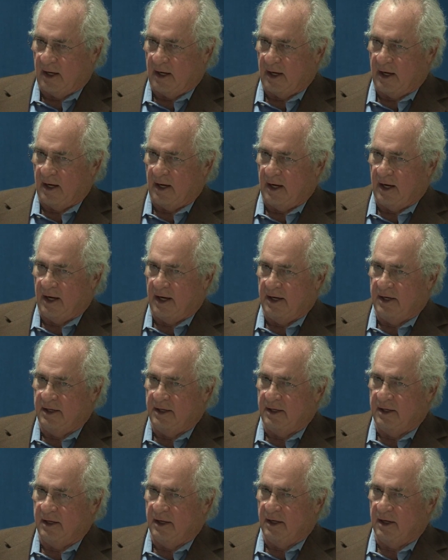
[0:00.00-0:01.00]

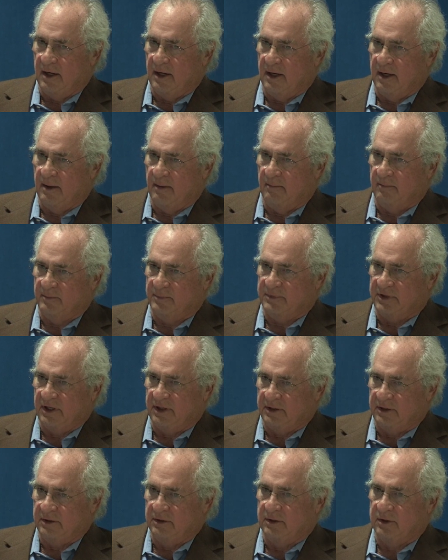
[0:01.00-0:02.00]
I am
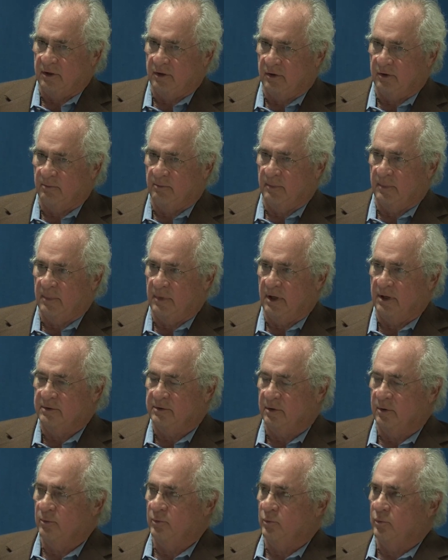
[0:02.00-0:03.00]
taking care of,
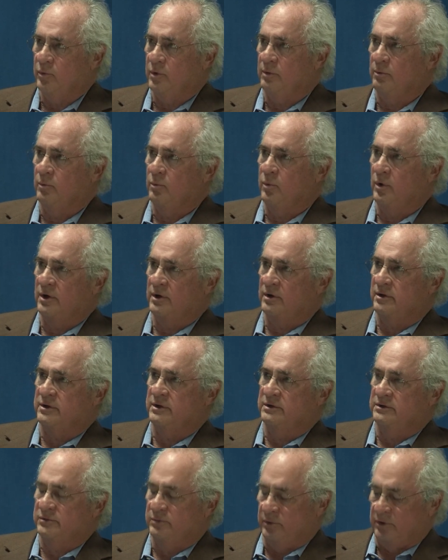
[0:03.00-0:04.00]
one of the
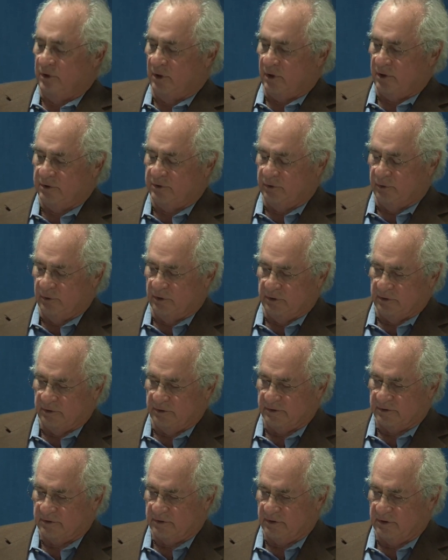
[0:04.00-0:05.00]
things we are doing
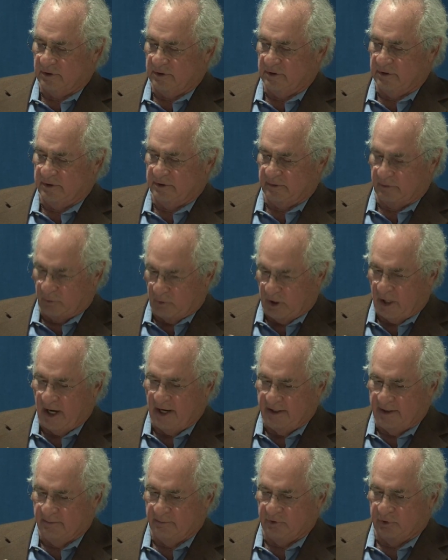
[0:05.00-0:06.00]
is, I
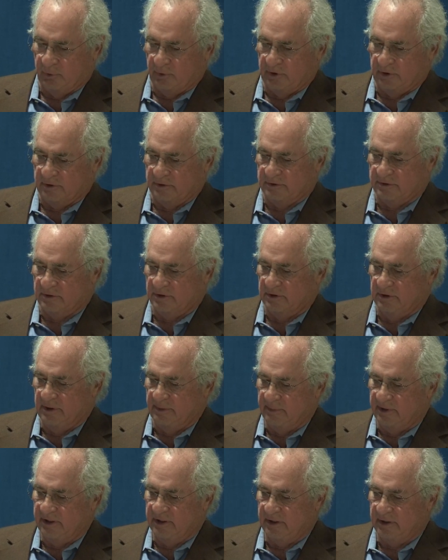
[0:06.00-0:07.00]
am doing is
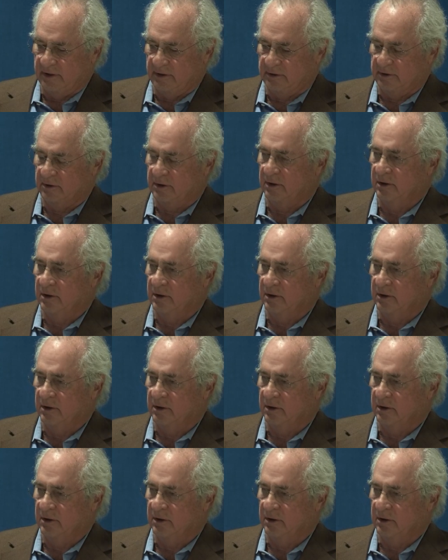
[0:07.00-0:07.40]
limiting